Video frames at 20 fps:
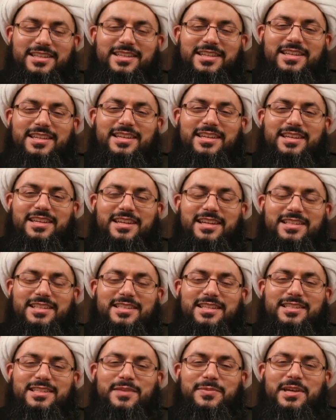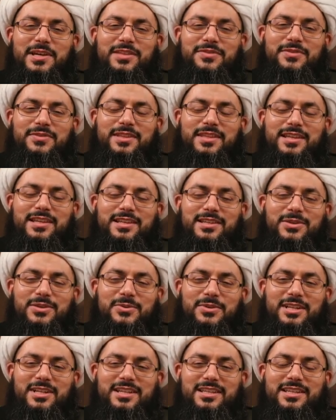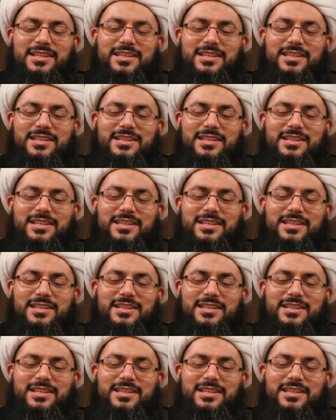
If you continue to research,